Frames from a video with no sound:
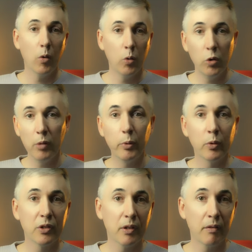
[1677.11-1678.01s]
All the
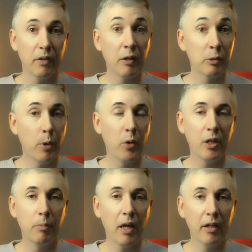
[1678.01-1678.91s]
books that I've spoken
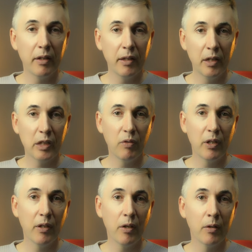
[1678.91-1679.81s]
about in this
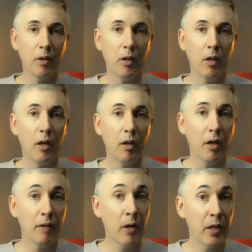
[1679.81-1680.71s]
video
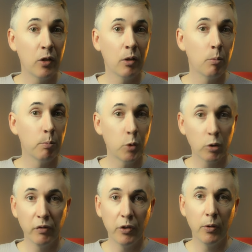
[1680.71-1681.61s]
have either got book
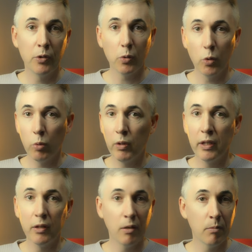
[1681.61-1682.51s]
reviews
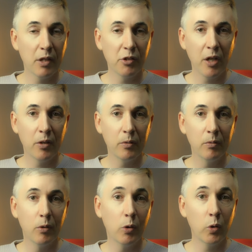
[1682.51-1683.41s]
already on my channel
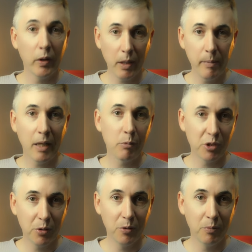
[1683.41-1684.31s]
or they're coming up
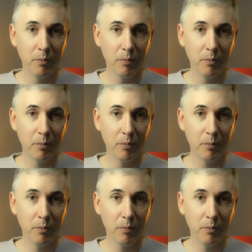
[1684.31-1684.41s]
soon.